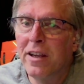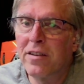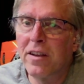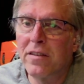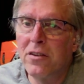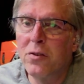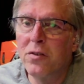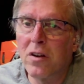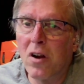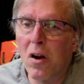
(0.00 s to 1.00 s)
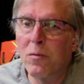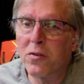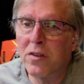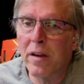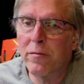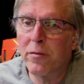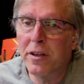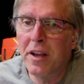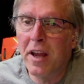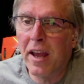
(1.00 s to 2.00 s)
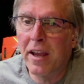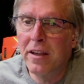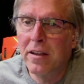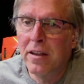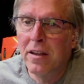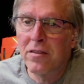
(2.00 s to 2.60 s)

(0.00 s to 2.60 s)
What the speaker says: he says he uses it almost every day.